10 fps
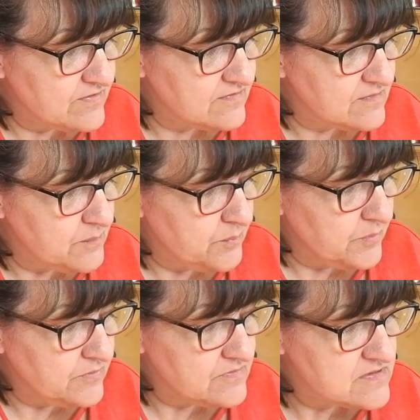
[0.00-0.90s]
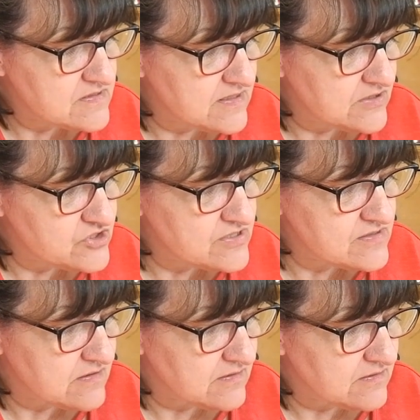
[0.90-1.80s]
simple stitch
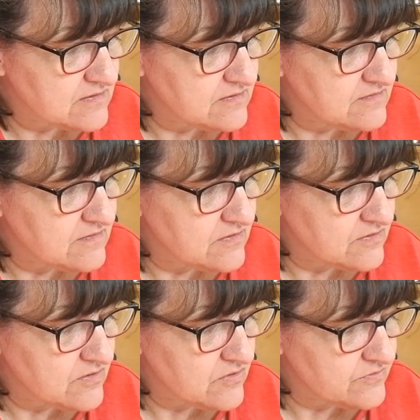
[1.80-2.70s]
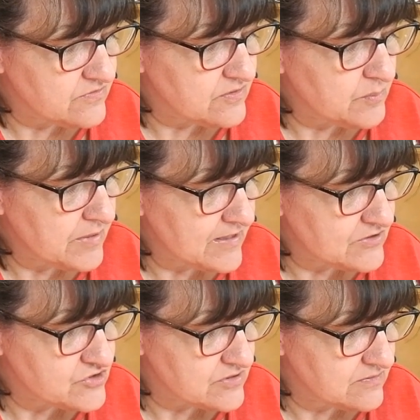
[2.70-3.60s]
designs, her constant
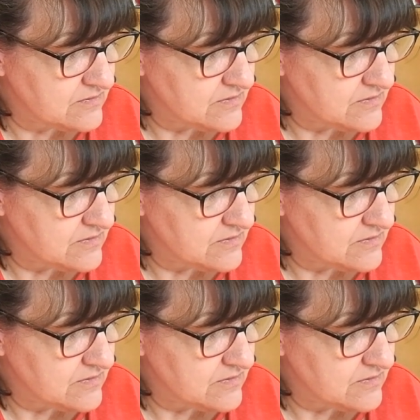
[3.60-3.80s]
passion.